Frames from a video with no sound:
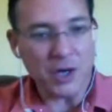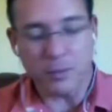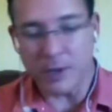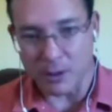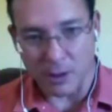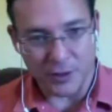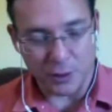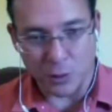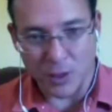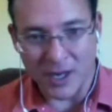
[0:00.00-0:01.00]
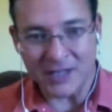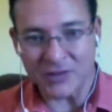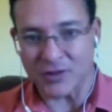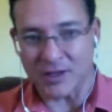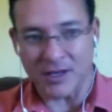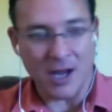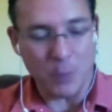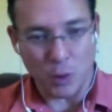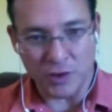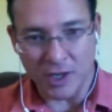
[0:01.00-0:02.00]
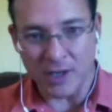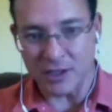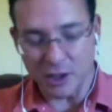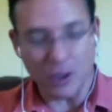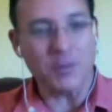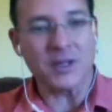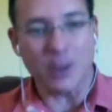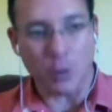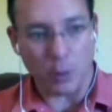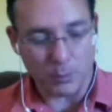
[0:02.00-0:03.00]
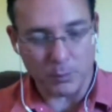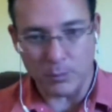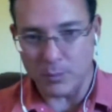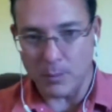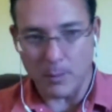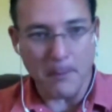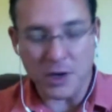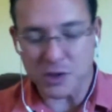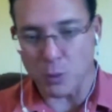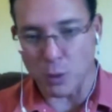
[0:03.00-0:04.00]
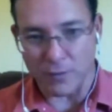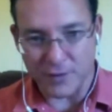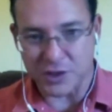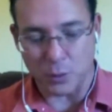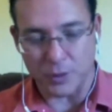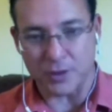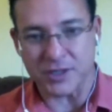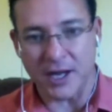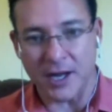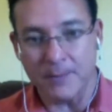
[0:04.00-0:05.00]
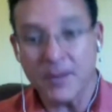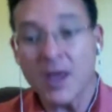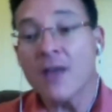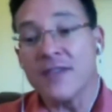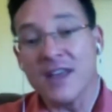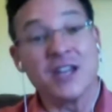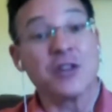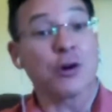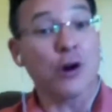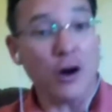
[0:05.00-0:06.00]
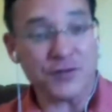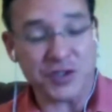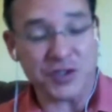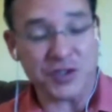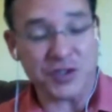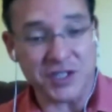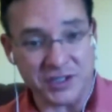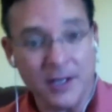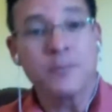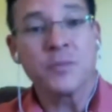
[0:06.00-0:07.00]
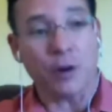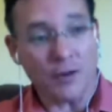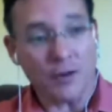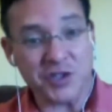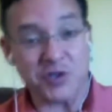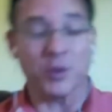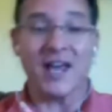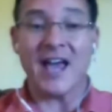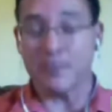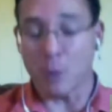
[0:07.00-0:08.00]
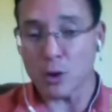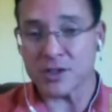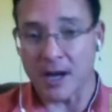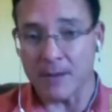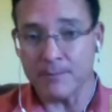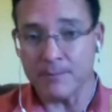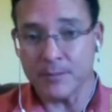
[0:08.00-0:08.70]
better on their grades. They got more done. You know what I mean? They were much more efficient with their time than in their off season. Their off season, when they had more time,